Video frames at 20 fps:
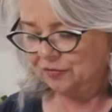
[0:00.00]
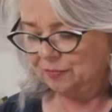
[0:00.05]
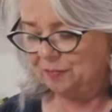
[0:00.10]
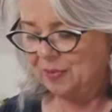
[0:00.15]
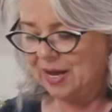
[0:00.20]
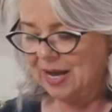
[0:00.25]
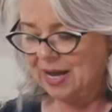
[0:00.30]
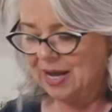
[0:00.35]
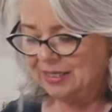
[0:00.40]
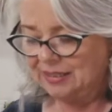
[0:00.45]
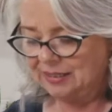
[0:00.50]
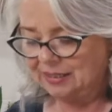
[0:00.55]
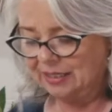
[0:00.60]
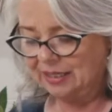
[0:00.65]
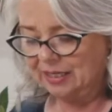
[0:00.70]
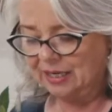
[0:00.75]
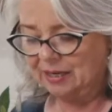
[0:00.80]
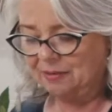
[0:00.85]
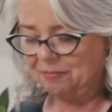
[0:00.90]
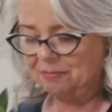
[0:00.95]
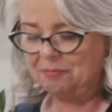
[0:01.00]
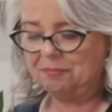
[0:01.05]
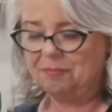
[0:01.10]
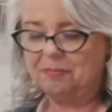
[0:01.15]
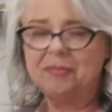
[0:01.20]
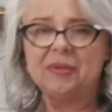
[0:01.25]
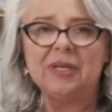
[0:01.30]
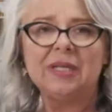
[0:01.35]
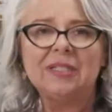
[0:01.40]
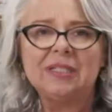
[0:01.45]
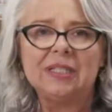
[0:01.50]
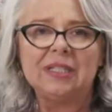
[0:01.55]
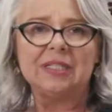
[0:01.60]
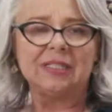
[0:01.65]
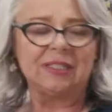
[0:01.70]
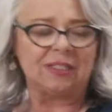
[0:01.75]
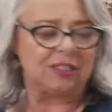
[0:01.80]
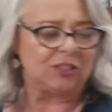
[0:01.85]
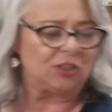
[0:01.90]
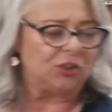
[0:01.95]
of parsley and mint is
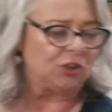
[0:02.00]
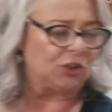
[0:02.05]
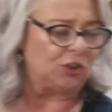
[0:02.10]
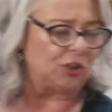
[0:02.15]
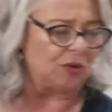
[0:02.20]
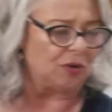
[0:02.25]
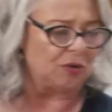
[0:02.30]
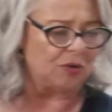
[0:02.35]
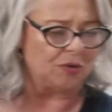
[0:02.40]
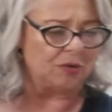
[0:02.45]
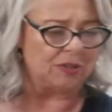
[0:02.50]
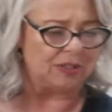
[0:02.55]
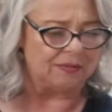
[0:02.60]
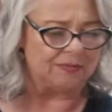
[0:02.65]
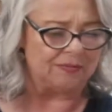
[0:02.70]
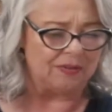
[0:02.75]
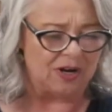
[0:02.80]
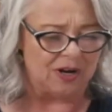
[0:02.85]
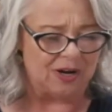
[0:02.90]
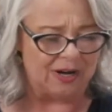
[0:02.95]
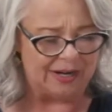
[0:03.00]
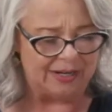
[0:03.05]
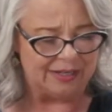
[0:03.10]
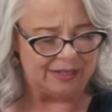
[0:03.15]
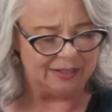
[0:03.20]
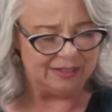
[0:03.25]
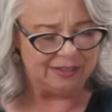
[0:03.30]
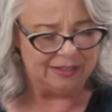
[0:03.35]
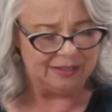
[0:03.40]
so divine.